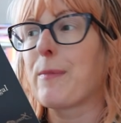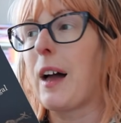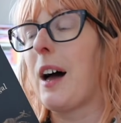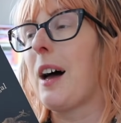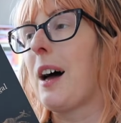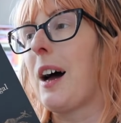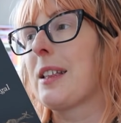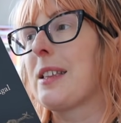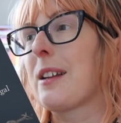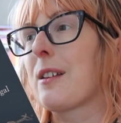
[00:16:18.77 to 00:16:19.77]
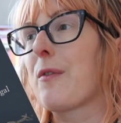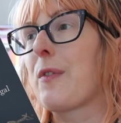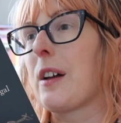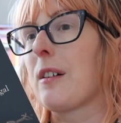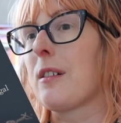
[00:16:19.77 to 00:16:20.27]
I didn't
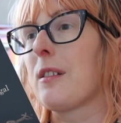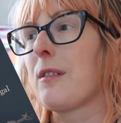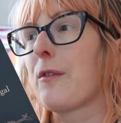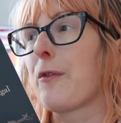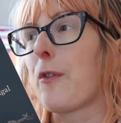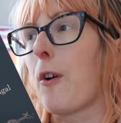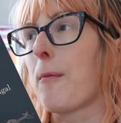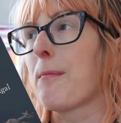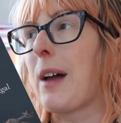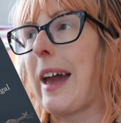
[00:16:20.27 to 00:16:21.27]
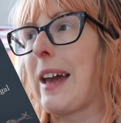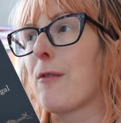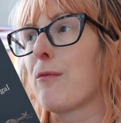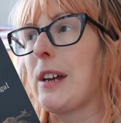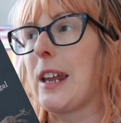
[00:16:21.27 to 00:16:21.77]
feel, from a
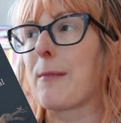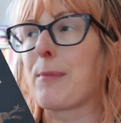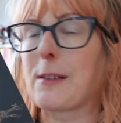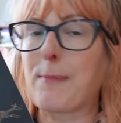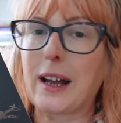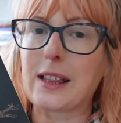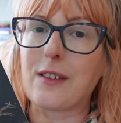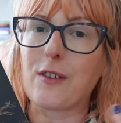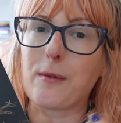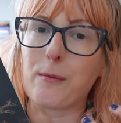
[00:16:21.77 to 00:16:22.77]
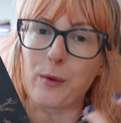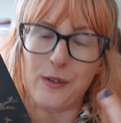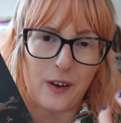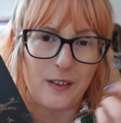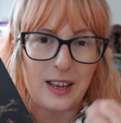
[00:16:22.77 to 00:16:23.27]
reading perspective, it was
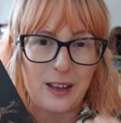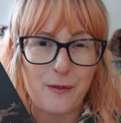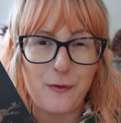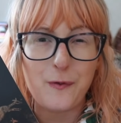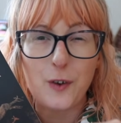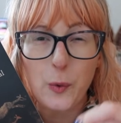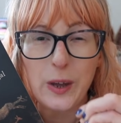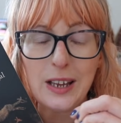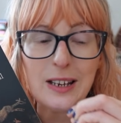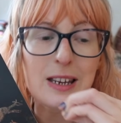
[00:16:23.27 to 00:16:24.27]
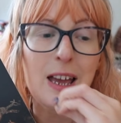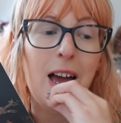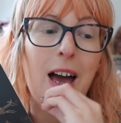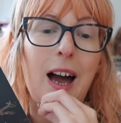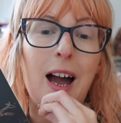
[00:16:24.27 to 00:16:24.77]
very fluid,
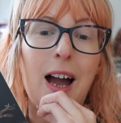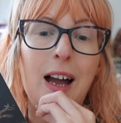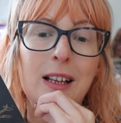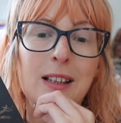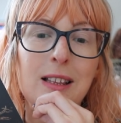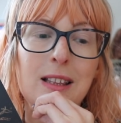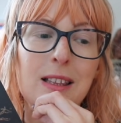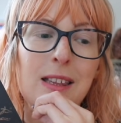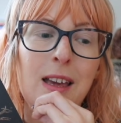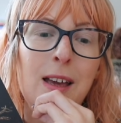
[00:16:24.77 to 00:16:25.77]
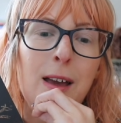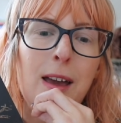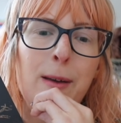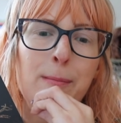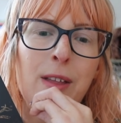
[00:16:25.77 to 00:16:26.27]
and
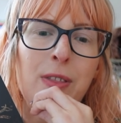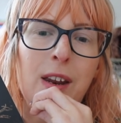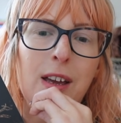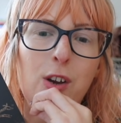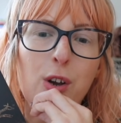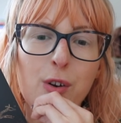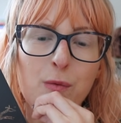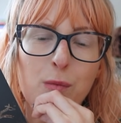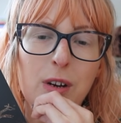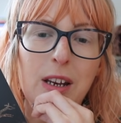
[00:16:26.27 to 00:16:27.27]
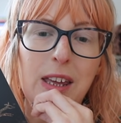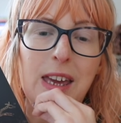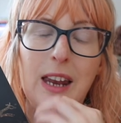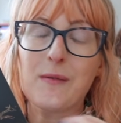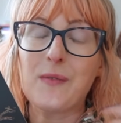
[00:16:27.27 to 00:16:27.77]
it meant that I couldn't really
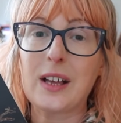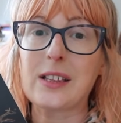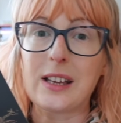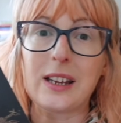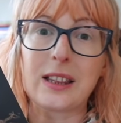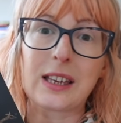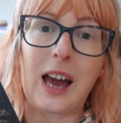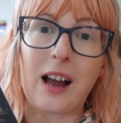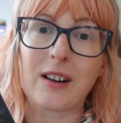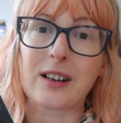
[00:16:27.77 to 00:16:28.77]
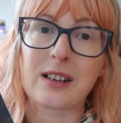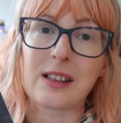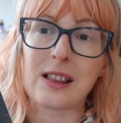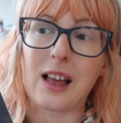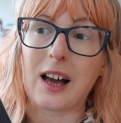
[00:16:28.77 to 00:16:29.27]
get invested in the
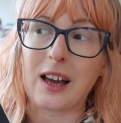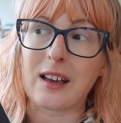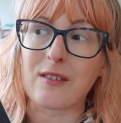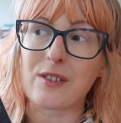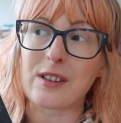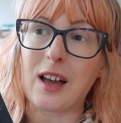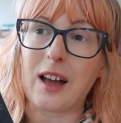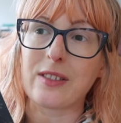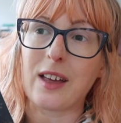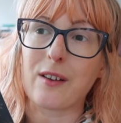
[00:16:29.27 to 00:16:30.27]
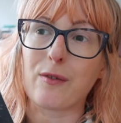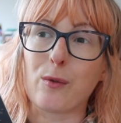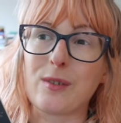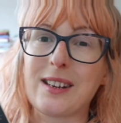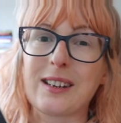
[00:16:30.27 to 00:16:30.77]
characters' lives and
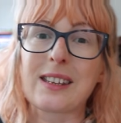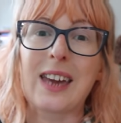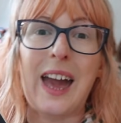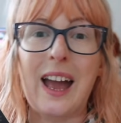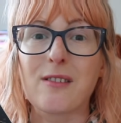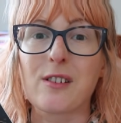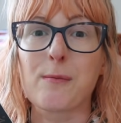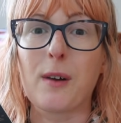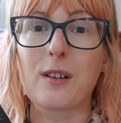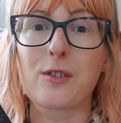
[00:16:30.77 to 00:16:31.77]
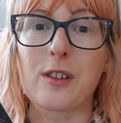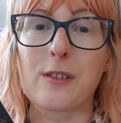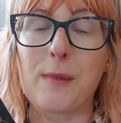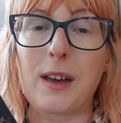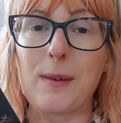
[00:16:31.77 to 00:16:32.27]
therefore didn't care as much
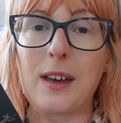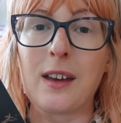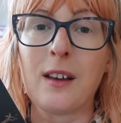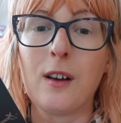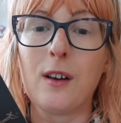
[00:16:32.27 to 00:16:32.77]
as maybe